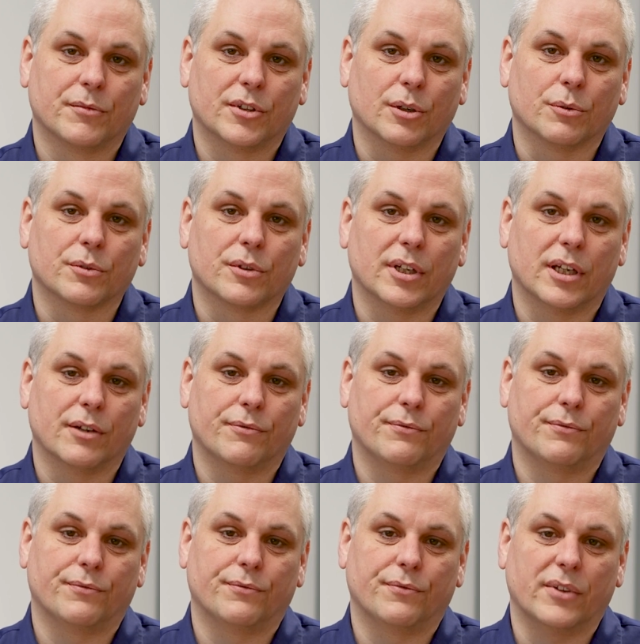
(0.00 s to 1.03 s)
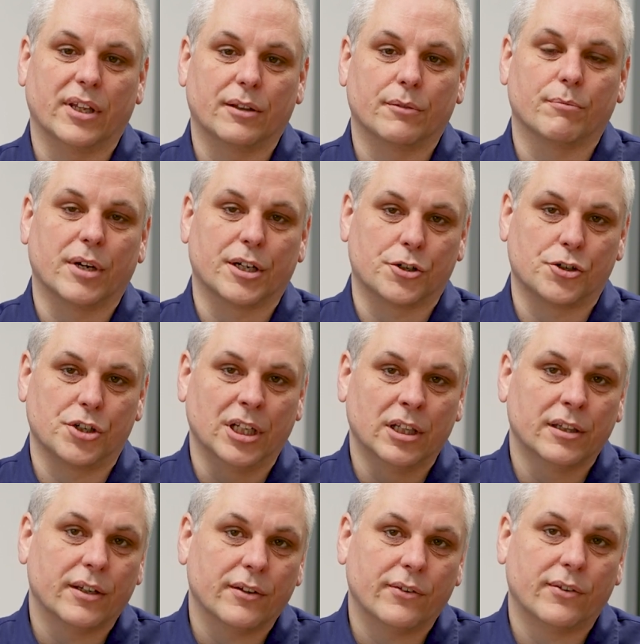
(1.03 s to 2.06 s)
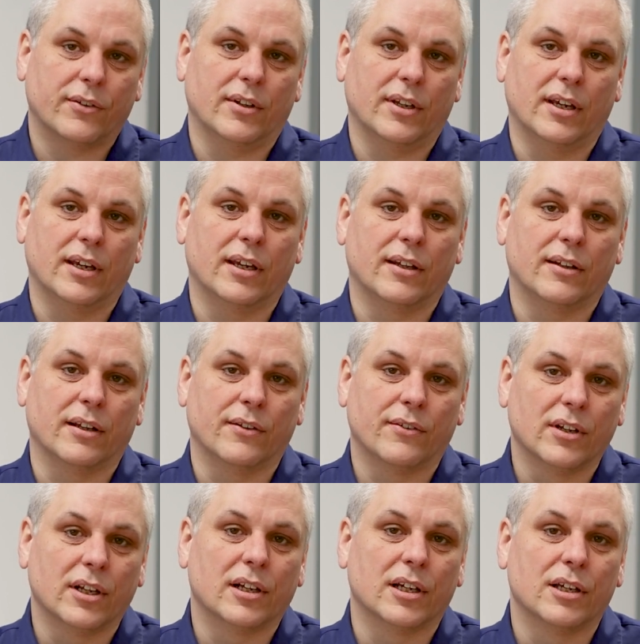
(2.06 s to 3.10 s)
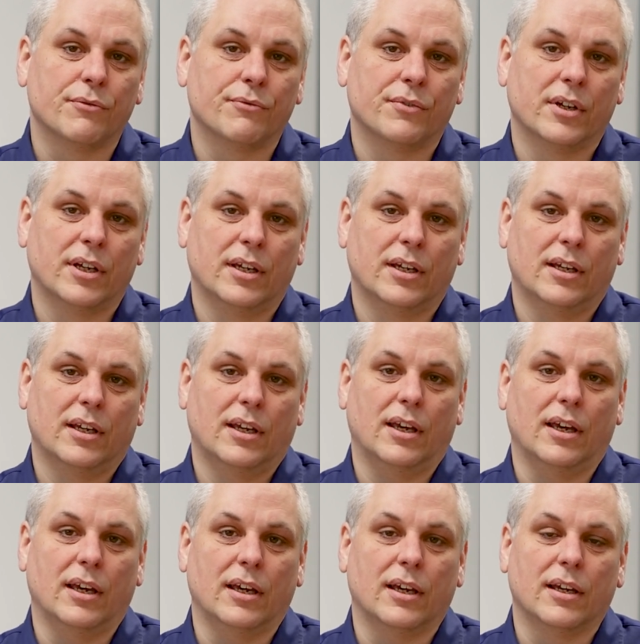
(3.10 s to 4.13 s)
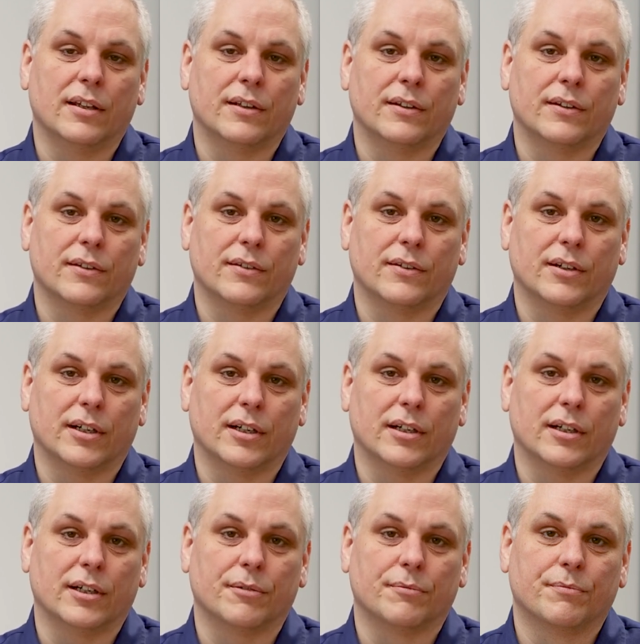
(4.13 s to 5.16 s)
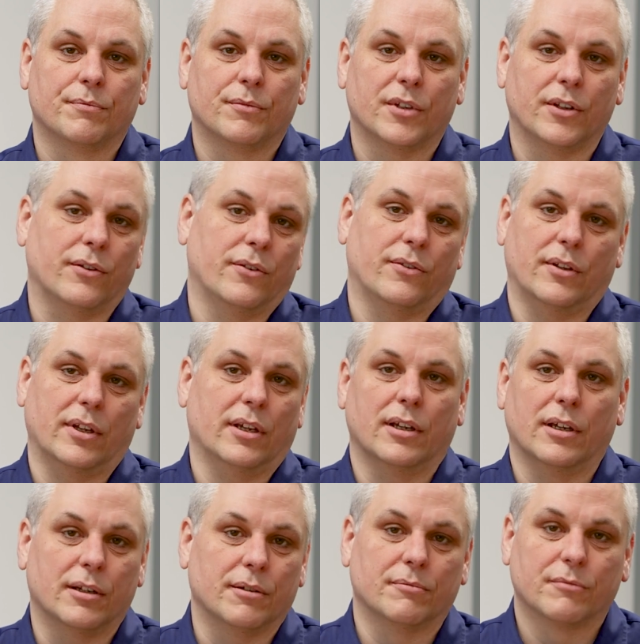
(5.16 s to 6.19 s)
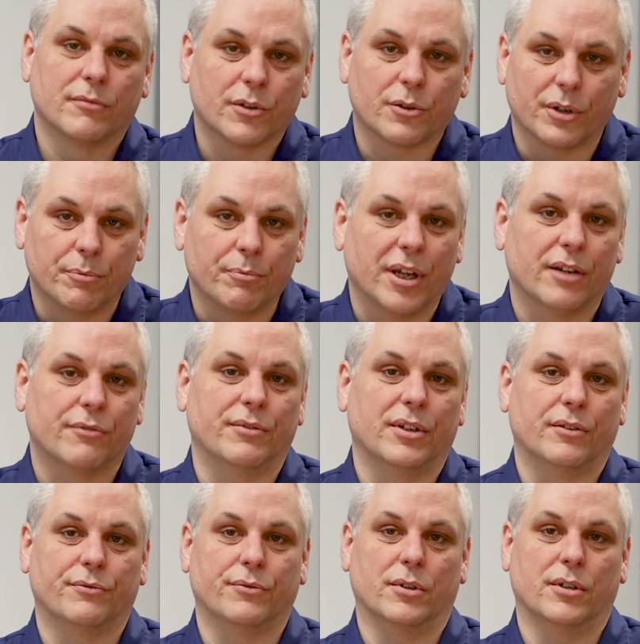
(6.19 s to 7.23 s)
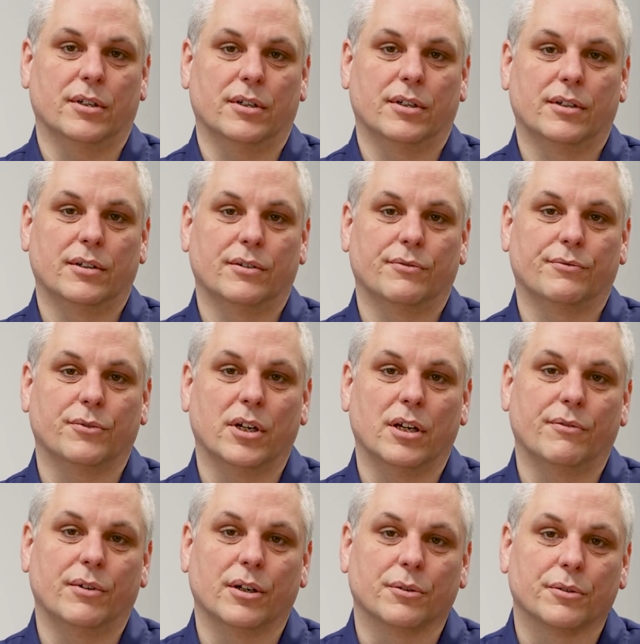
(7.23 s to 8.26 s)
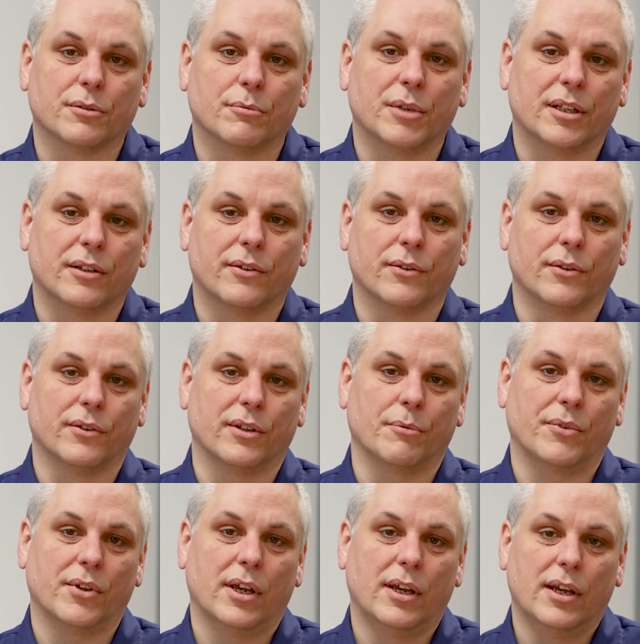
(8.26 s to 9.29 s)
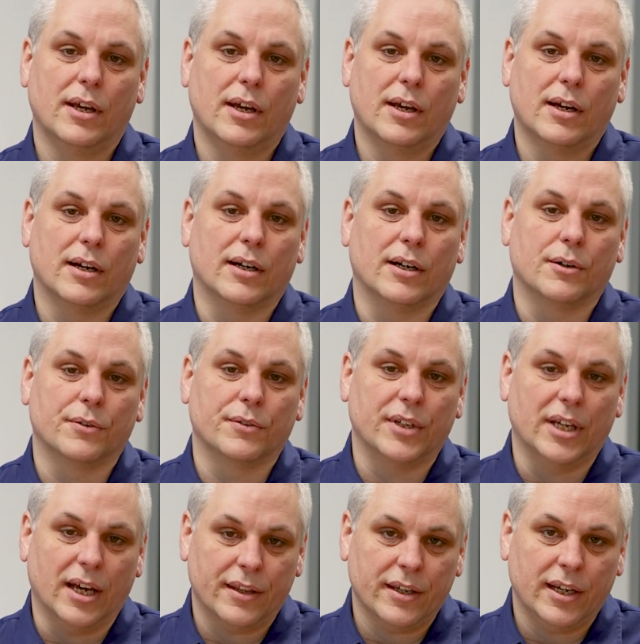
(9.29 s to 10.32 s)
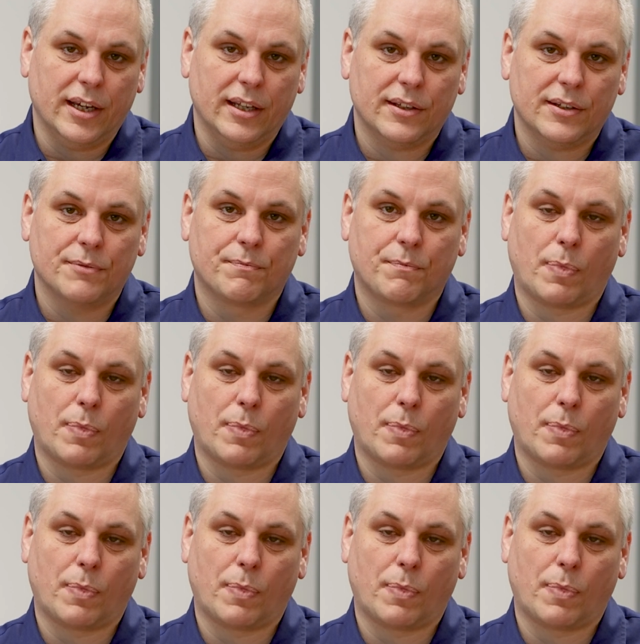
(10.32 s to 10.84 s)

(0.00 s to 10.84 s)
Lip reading: don't have that much illness and sick leave, and this is a great benefit for having automated systems. On the other hand,